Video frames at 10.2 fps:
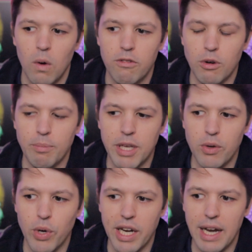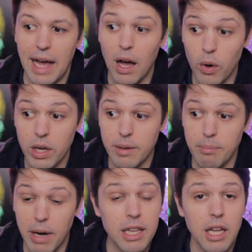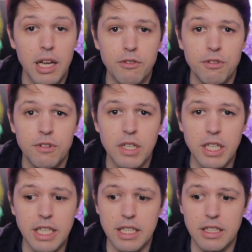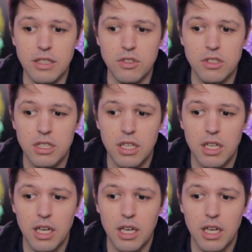for me right now in my life is